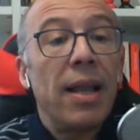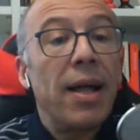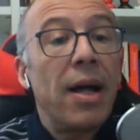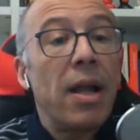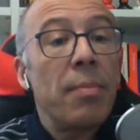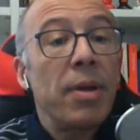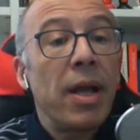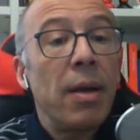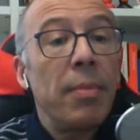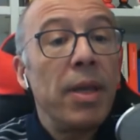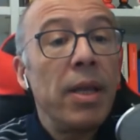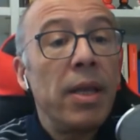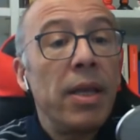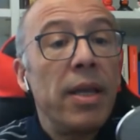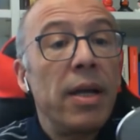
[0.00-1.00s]
alarm
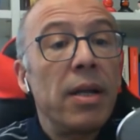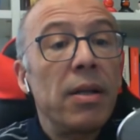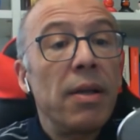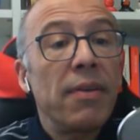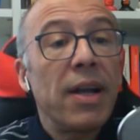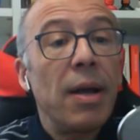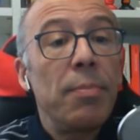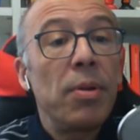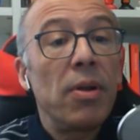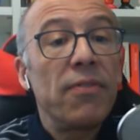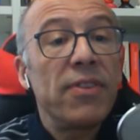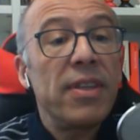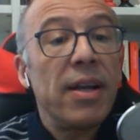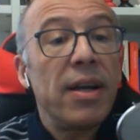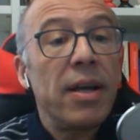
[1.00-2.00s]
coming here a couple
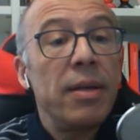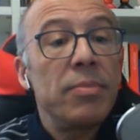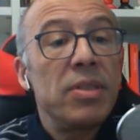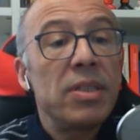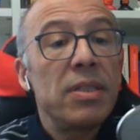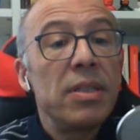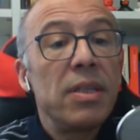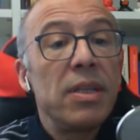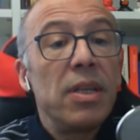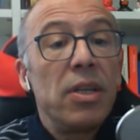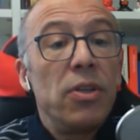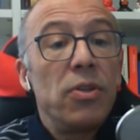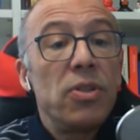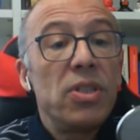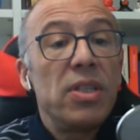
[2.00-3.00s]
of times,
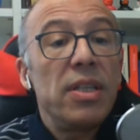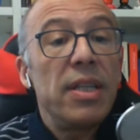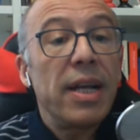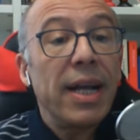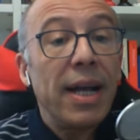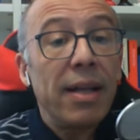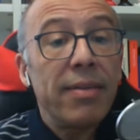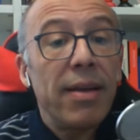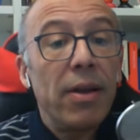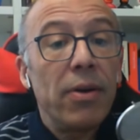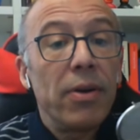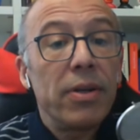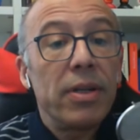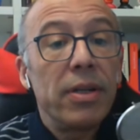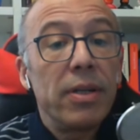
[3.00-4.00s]
you see the
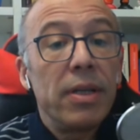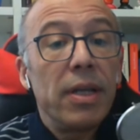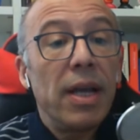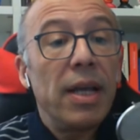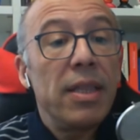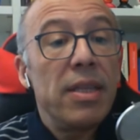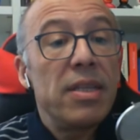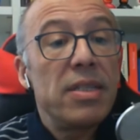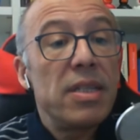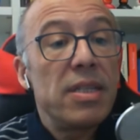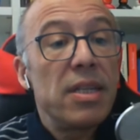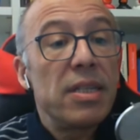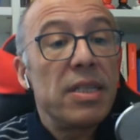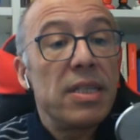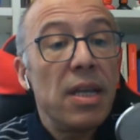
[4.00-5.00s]
catalog, and this is
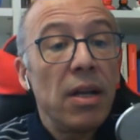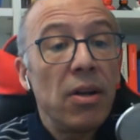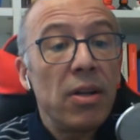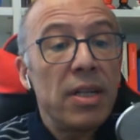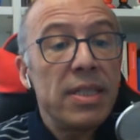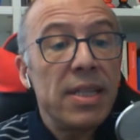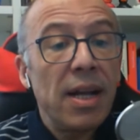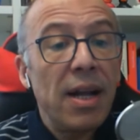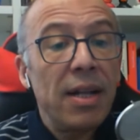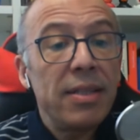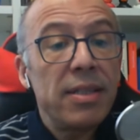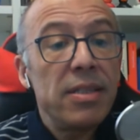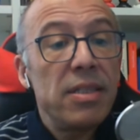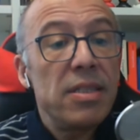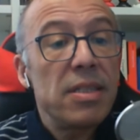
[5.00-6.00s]
the single
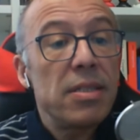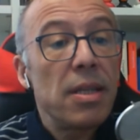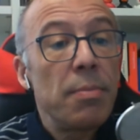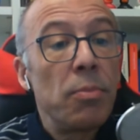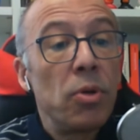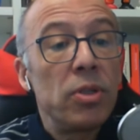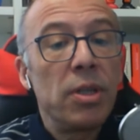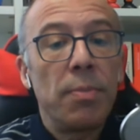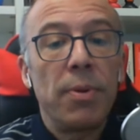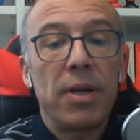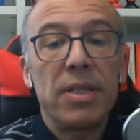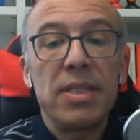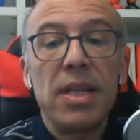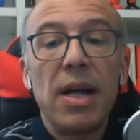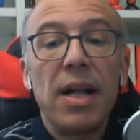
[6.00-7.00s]
result, this is the multiple
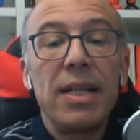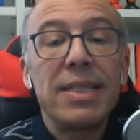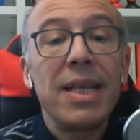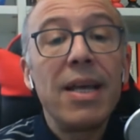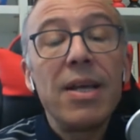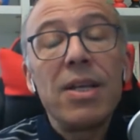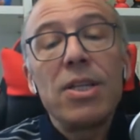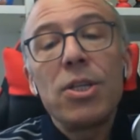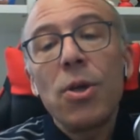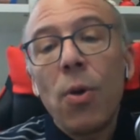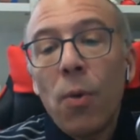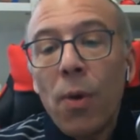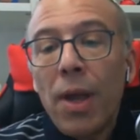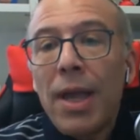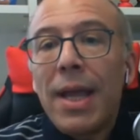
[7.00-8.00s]
result.
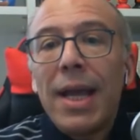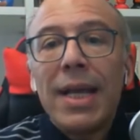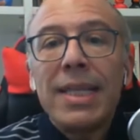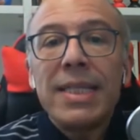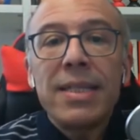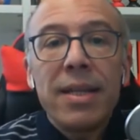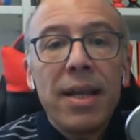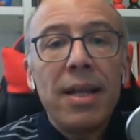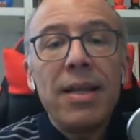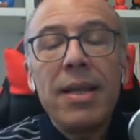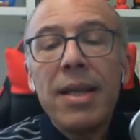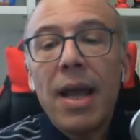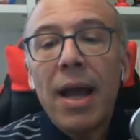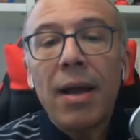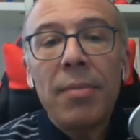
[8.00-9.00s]
So it's
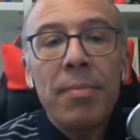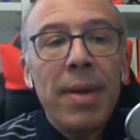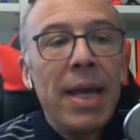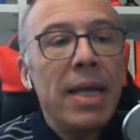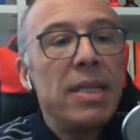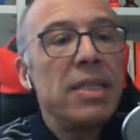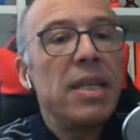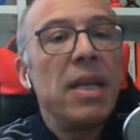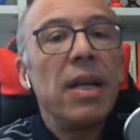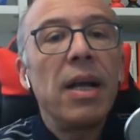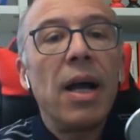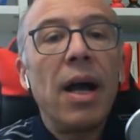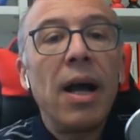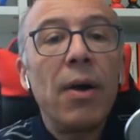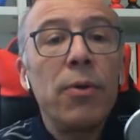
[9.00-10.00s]
really
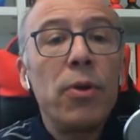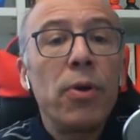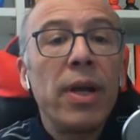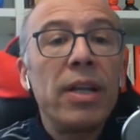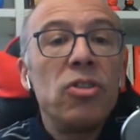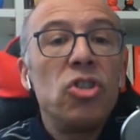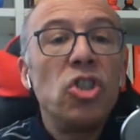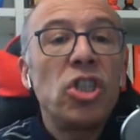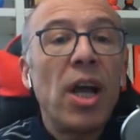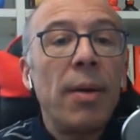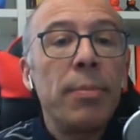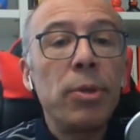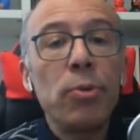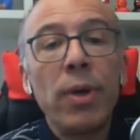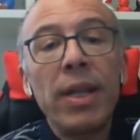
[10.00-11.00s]
amazing how you can
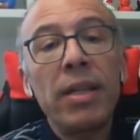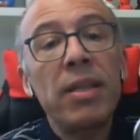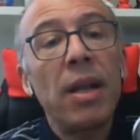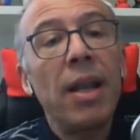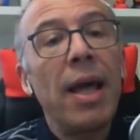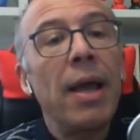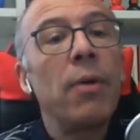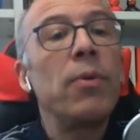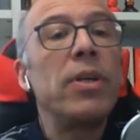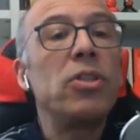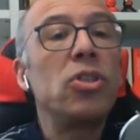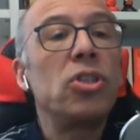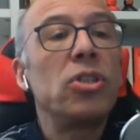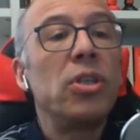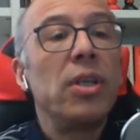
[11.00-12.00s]
jump to another
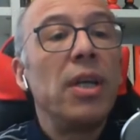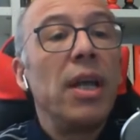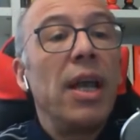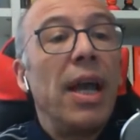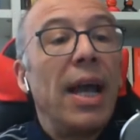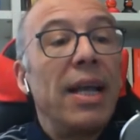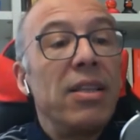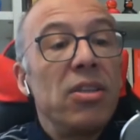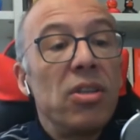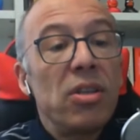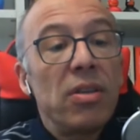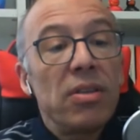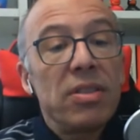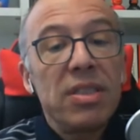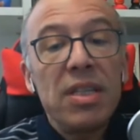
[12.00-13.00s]
language, and
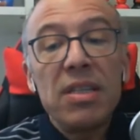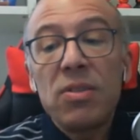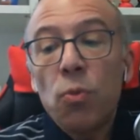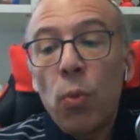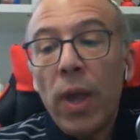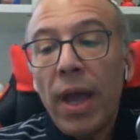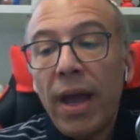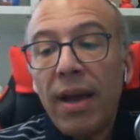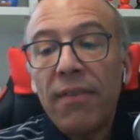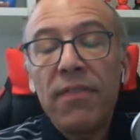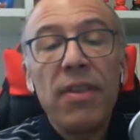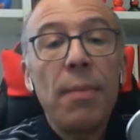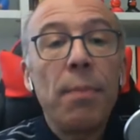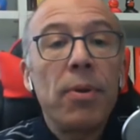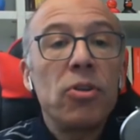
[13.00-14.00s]
since we
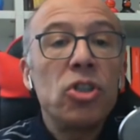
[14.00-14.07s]
have the